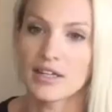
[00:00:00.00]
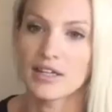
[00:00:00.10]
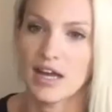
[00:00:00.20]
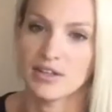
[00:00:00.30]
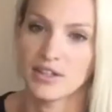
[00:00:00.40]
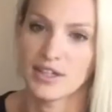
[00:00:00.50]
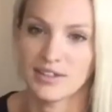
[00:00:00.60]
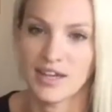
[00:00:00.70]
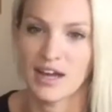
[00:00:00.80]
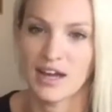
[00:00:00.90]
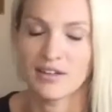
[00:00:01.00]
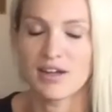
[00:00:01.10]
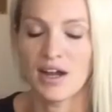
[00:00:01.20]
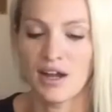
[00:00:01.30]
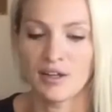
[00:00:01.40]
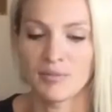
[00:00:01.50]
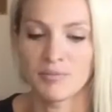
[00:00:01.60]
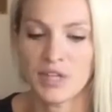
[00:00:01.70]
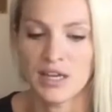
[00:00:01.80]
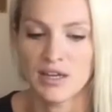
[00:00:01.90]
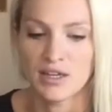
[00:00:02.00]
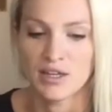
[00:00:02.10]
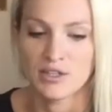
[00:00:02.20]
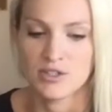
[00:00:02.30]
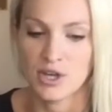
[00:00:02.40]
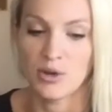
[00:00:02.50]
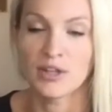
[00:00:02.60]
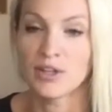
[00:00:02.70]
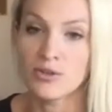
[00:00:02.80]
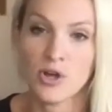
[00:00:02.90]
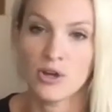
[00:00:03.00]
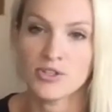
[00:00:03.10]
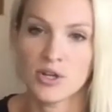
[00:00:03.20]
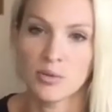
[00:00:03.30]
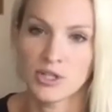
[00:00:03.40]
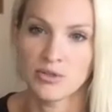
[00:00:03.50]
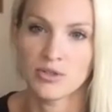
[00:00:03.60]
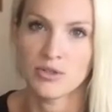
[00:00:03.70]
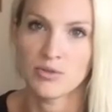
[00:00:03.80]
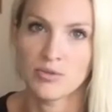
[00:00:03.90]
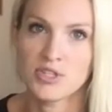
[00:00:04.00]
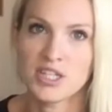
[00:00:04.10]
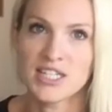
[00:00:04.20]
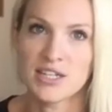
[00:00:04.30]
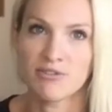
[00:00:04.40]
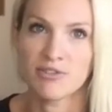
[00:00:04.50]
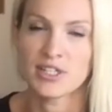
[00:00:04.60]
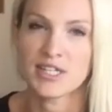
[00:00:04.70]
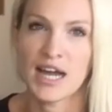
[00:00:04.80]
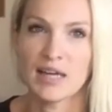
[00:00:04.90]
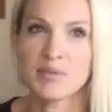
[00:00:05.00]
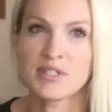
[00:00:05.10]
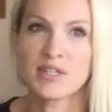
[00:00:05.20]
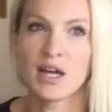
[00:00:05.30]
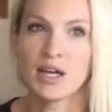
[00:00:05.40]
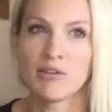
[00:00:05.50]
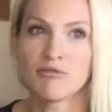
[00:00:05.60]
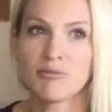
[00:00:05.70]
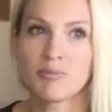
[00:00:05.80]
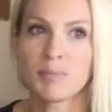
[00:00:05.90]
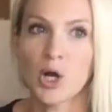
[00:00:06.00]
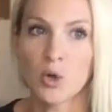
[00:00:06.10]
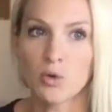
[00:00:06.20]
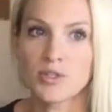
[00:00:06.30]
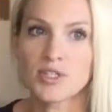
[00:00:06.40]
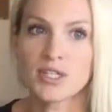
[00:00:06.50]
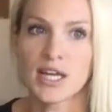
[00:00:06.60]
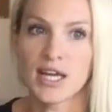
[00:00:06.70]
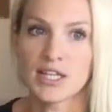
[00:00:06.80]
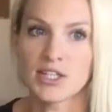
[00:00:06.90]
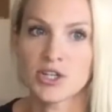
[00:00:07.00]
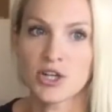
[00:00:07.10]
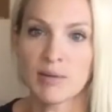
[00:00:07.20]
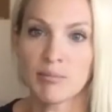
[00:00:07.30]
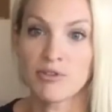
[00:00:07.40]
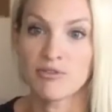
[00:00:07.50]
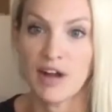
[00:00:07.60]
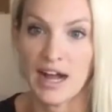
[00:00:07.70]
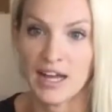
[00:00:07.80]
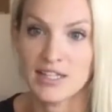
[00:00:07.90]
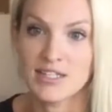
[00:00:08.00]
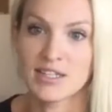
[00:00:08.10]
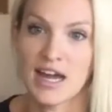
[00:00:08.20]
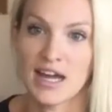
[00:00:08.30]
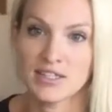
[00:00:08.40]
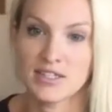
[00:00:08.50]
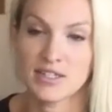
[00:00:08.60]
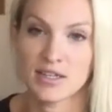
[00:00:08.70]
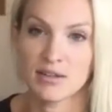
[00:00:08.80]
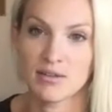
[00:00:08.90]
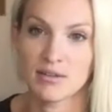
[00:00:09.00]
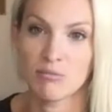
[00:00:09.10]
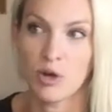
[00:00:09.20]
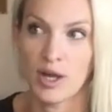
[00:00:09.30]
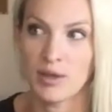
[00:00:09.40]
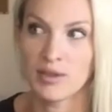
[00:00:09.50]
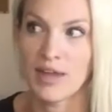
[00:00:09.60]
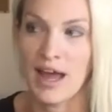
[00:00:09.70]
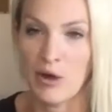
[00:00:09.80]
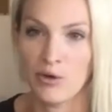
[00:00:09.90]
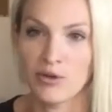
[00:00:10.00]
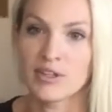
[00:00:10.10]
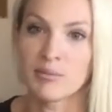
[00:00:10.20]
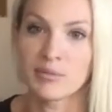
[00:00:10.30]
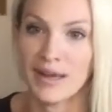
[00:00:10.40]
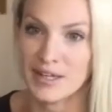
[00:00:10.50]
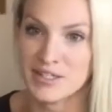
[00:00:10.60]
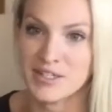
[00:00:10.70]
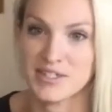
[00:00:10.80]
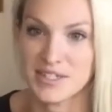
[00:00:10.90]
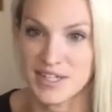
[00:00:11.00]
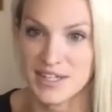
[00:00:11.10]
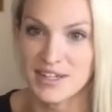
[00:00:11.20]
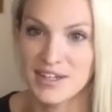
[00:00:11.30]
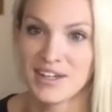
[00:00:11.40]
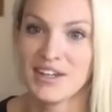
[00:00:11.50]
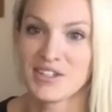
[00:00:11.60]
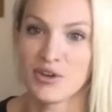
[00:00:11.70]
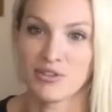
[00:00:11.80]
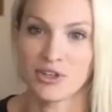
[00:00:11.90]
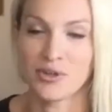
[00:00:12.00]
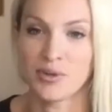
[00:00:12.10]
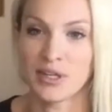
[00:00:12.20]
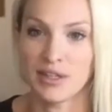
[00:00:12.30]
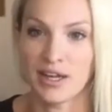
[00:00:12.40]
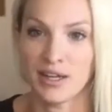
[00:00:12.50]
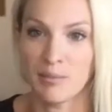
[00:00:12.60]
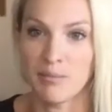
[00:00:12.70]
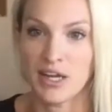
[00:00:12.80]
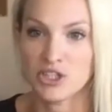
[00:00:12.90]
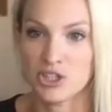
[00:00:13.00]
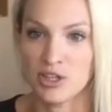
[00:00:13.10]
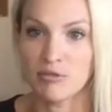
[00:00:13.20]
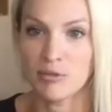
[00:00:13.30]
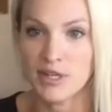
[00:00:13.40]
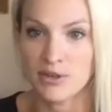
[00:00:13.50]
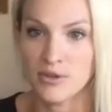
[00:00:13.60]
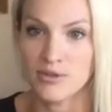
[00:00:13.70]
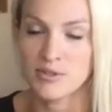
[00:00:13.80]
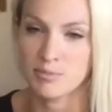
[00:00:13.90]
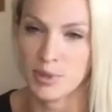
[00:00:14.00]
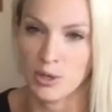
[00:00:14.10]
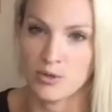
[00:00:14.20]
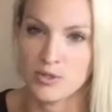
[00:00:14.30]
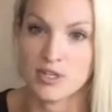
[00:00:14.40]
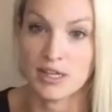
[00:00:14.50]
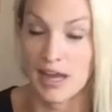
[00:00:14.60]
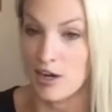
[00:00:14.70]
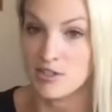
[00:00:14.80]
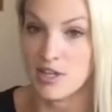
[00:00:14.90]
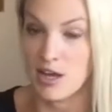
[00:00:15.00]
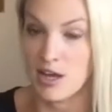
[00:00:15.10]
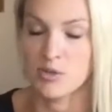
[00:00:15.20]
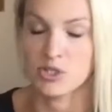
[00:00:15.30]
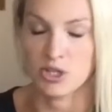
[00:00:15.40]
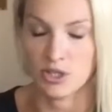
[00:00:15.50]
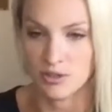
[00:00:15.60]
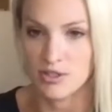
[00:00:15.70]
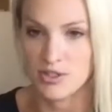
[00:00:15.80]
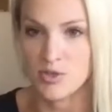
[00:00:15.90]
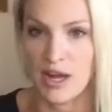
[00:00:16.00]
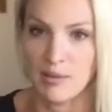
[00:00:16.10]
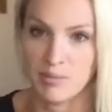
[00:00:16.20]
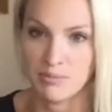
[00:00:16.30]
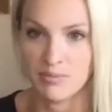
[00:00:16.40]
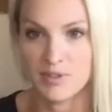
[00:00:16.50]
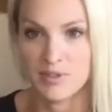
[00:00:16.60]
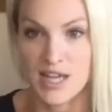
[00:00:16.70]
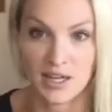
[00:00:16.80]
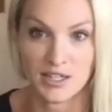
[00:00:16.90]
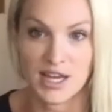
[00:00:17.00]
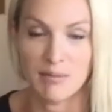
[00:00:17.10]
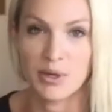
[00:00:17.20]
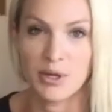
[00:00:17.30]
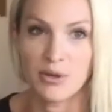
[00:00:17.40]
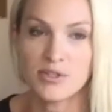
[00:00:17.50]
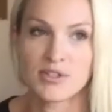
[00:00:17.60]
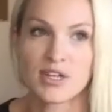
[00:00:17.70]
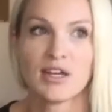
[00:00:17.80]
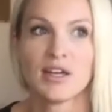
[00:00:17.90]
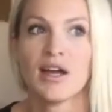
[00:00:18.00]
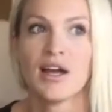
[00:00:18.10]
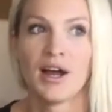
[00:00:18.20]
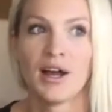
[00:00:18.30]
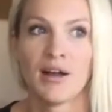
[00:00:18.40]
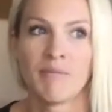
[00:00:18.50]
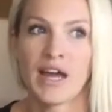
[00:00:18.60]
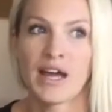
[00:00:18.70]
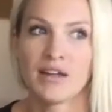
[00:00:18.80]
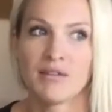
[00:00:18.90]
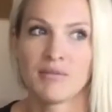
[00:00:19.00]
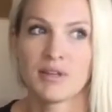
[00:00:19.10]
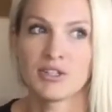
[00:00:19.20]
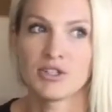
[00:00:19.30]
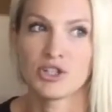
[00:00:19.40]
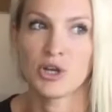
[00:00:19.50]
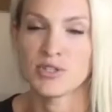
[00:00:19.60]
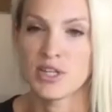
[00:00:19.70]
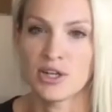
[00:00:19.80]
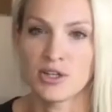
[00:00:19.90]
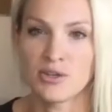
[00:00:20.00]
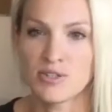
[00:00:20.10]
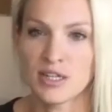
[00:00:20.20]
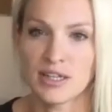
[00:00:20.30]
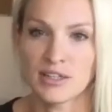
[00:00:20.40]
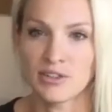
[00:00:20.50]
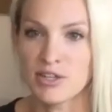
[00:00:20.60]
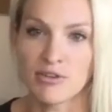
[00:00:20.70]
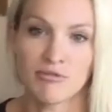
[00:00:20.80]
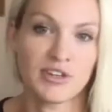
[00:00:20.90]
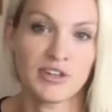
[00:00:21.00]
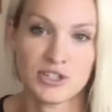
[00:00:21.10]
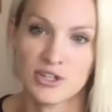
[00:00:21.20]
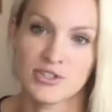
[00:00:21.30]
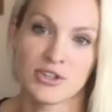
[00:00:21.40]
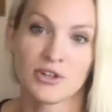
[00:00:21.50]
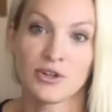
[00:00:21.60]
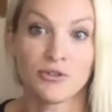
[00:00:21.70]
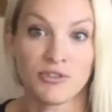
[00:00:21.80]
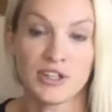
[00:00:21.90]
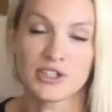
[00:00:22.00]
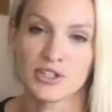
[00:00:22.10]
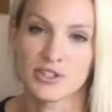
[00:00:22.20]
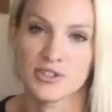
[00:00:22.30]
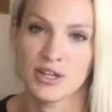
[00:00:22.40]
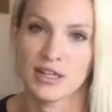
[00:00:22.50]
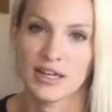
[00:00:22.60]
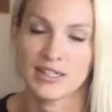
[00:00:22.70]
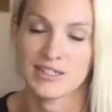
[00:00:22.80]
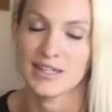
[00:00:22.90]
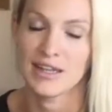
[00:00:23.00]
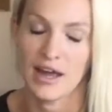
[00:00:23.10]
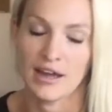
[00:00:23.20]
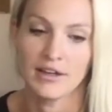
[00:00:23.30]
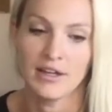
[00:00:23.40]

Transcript: exactly. Yeah. Um, so and those also when you use the different types of posts that Instagram provides, that's what the algorithm likes to see. So if you're doing like a mixture of reels, posts, carousels, which are the swipe deck mm-hmm. type posts, um, that it shows that you're using like their different features and their new features. So they like to see that.